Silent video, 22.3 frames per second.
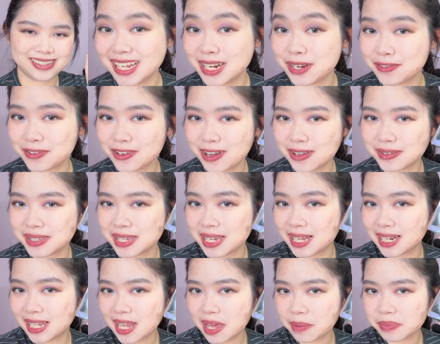And of course the
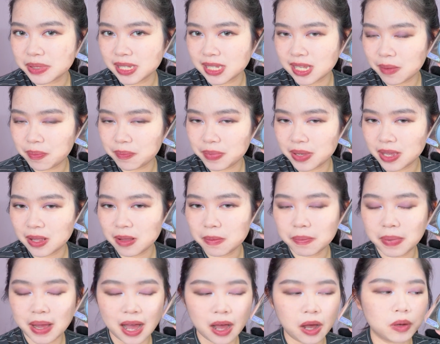Club
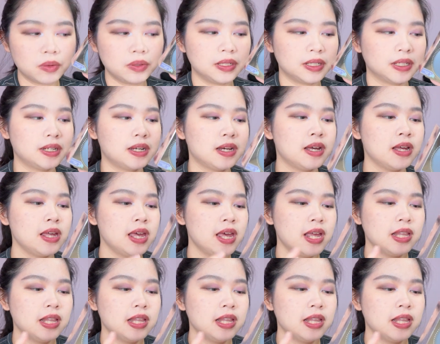Suppin powder.